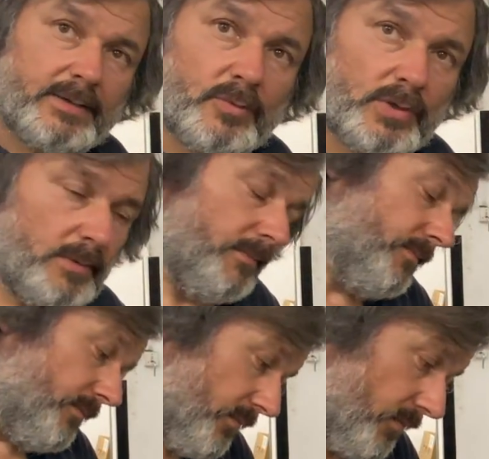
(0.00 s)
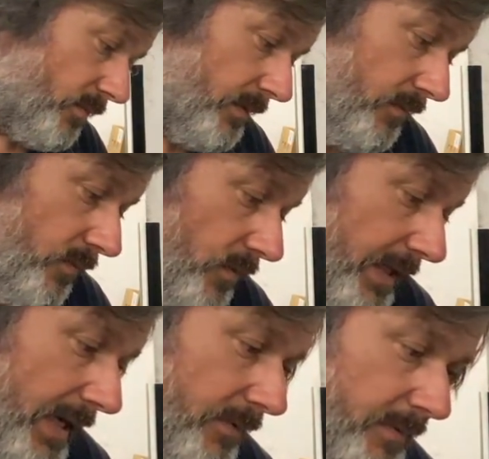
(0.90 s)
clean them all up,
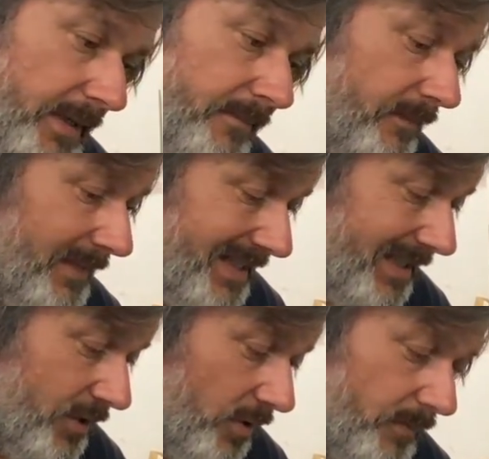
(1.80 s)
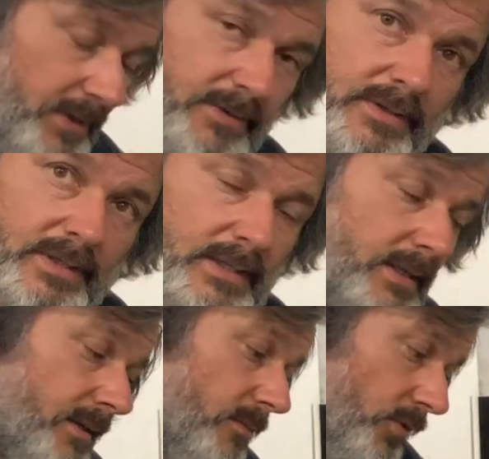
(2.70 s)
re-lap them in, that's that job done.
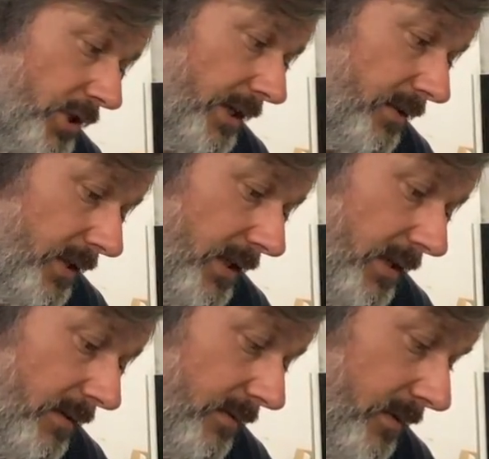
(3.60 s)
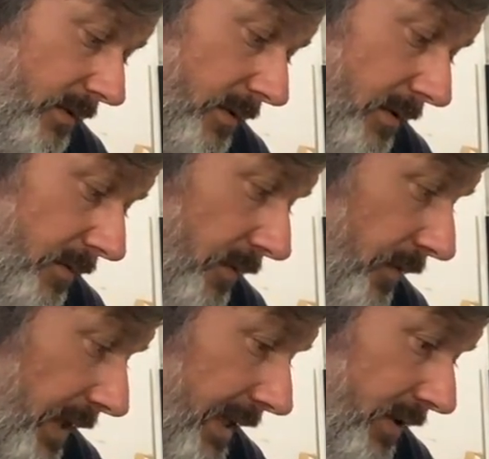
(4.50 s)
We'll check we'll
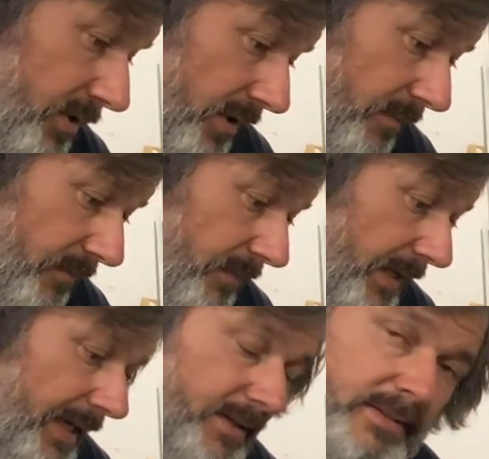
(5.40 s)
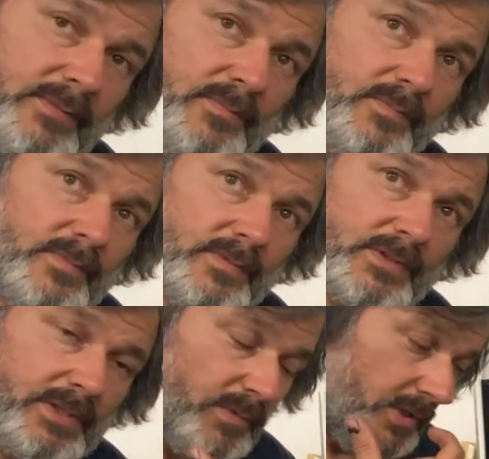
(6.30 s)
flat edge the head
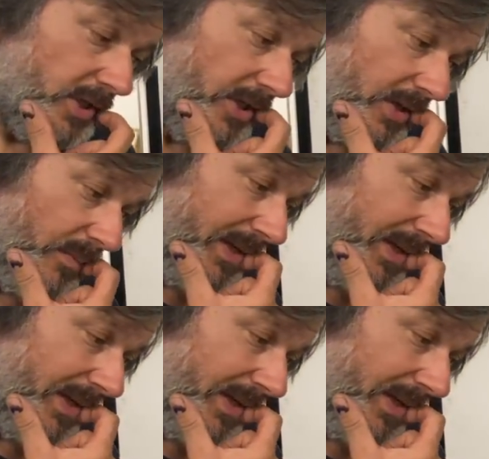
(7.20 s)
to see what it's like. I